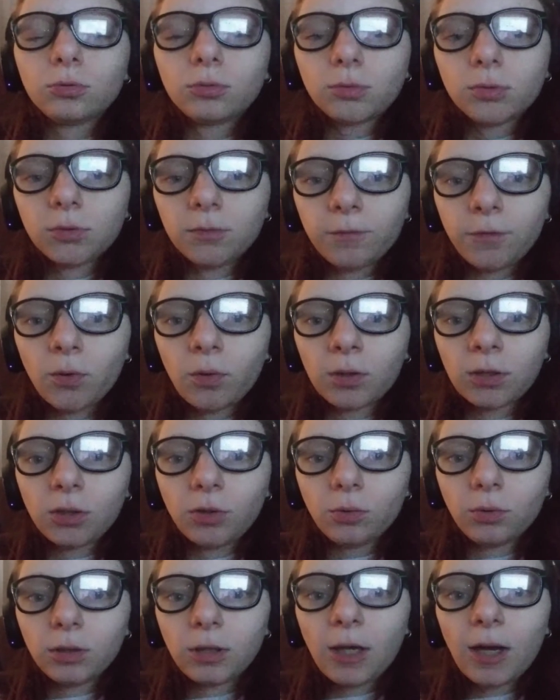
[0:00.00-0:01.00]
if you want to
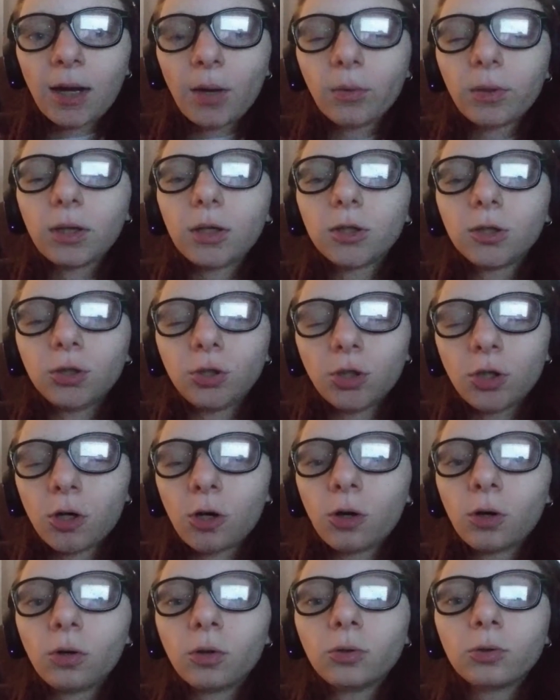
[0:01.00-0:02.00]
do it that way,
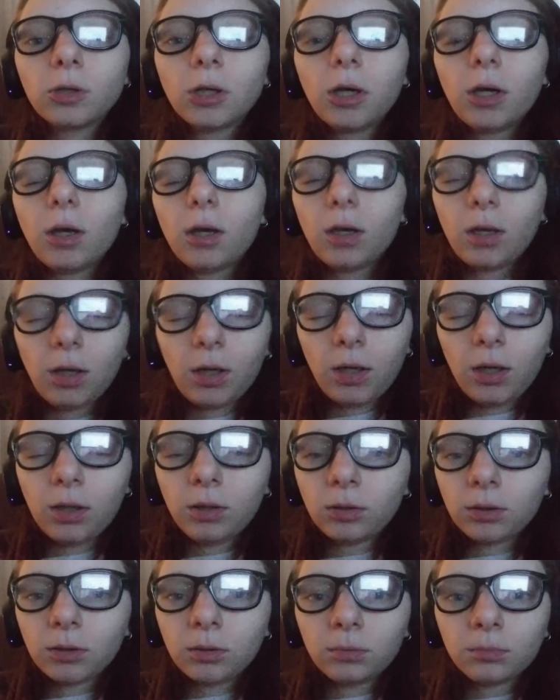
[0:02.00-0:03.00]
go
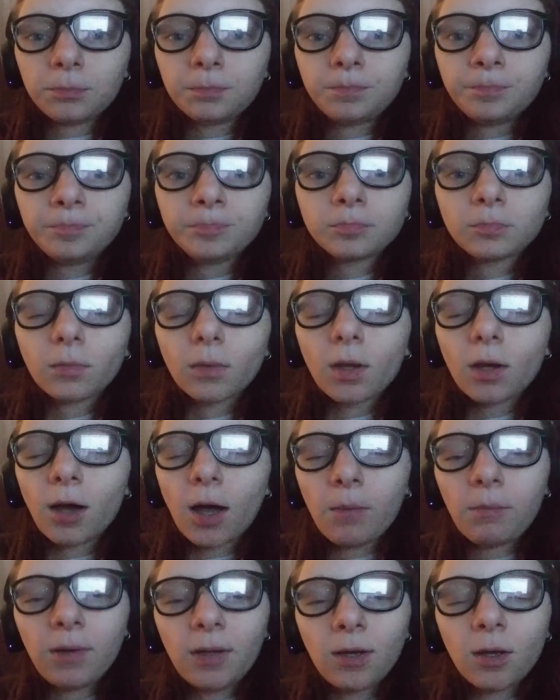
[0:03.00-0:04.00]
and
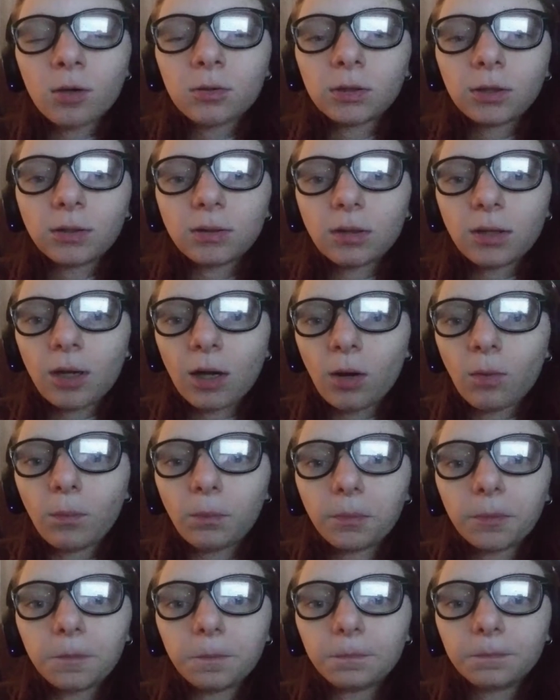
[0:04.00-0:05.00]
comment
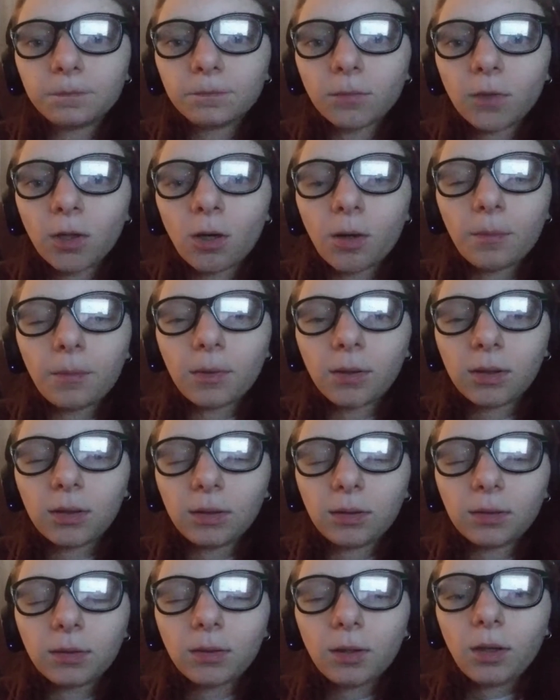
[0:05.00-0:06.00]
down on
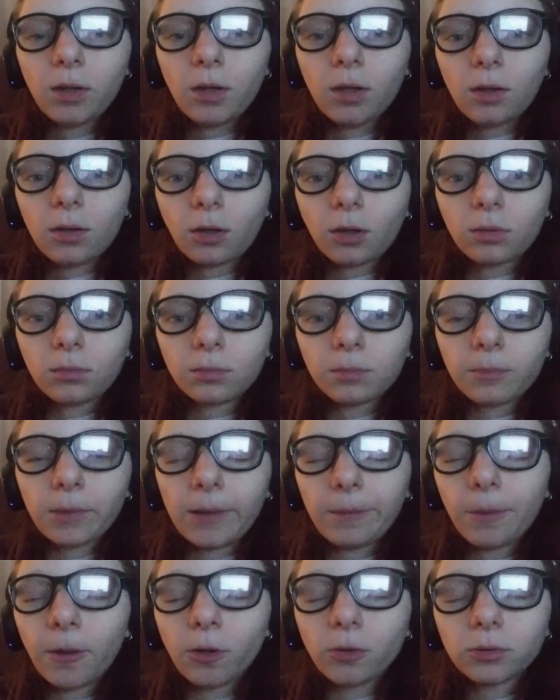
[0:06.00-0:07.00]
my
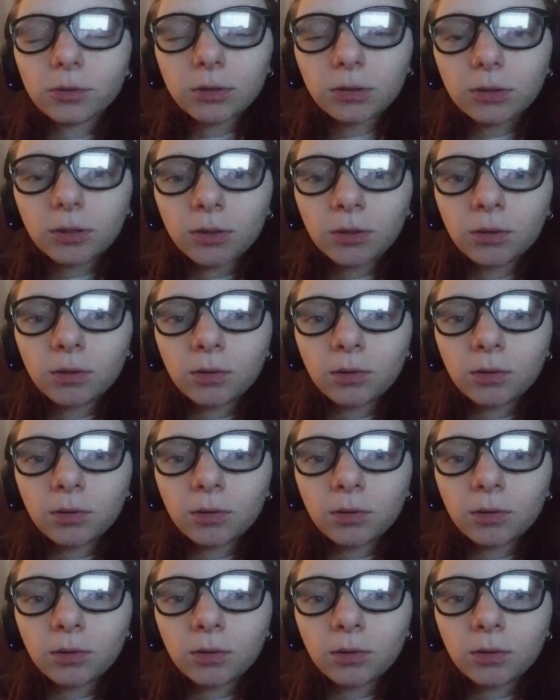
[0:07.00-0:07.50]
my post.